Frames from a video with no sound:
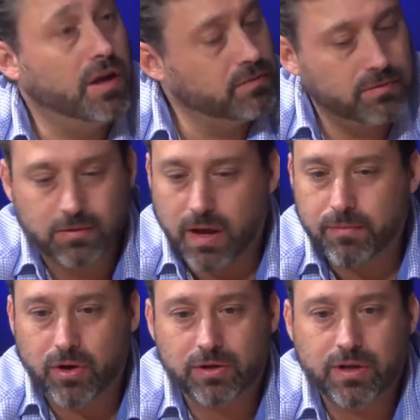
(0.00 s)
Yeah,
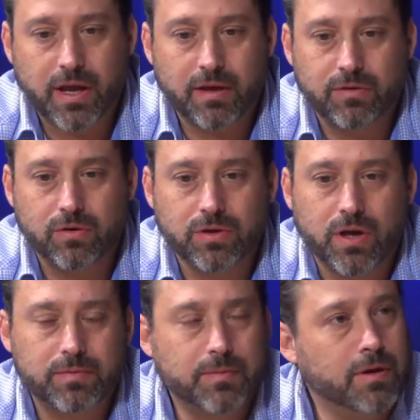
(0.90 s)
I'm not, I have
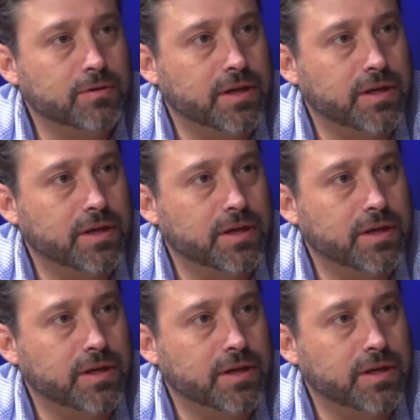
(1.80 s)
no doubt about